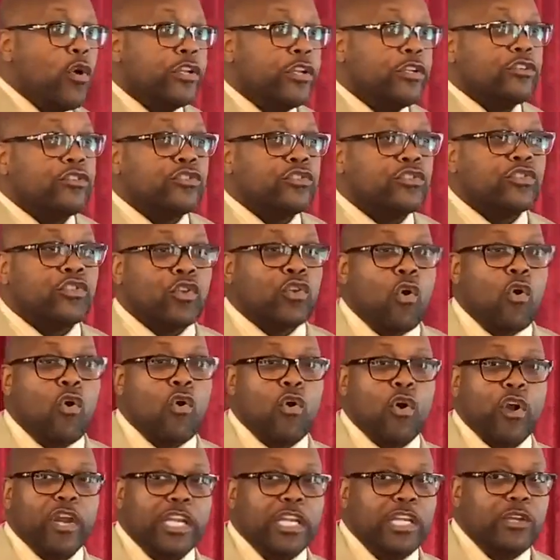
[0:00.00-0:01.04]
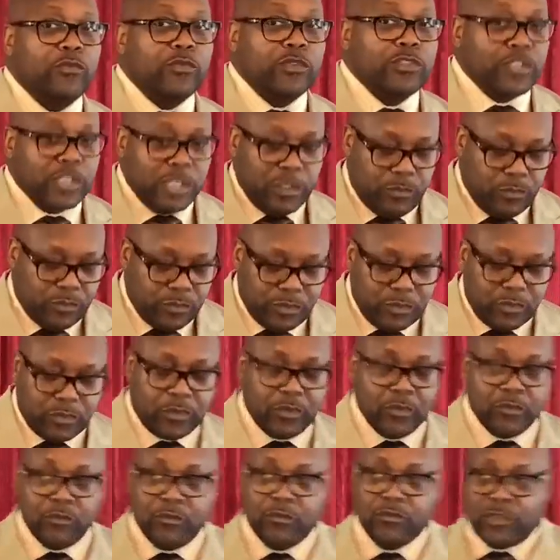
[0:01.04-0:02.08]
in the store and he was he was
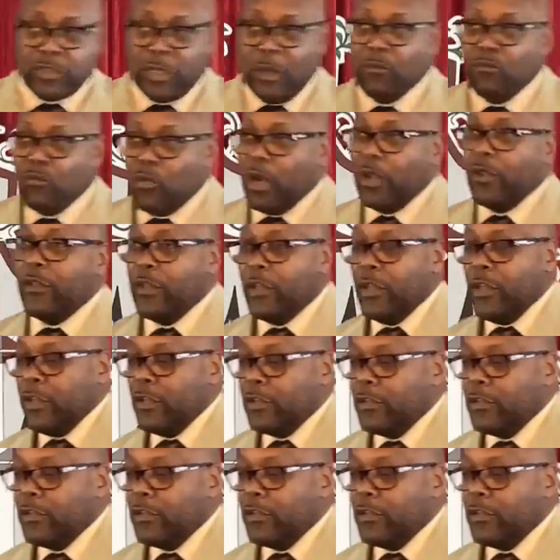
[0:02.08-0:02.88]
somewhat